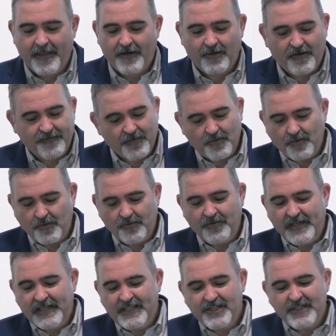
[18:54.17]
And after all,
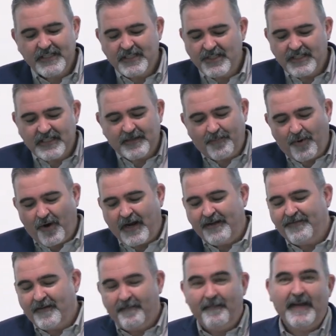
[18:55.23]
religion is just a
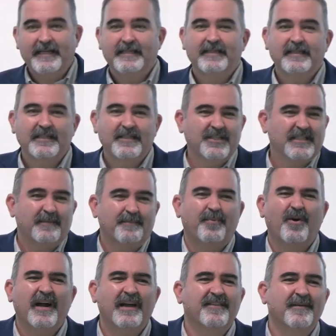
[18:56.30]
private matter. It's just a
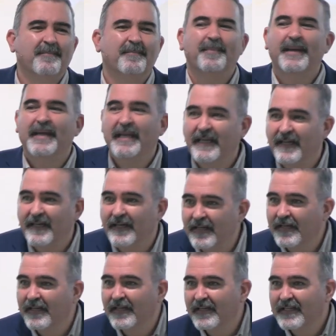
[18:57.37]
private opinion,
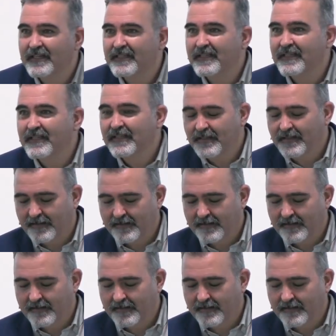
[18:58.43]
isn't it?